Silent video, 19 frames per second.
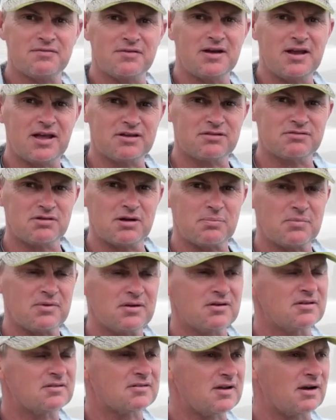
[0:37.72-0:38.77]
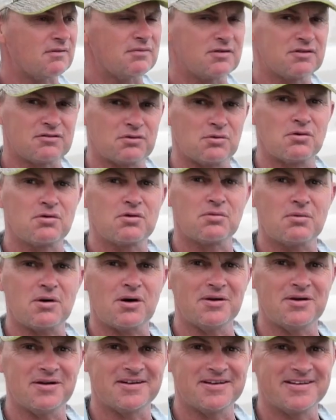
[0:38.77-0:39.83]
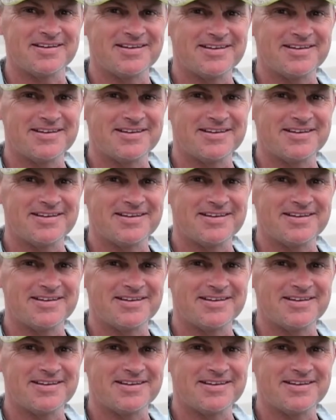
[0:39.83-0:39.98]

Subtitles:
for the next trip and discover it's all corroded.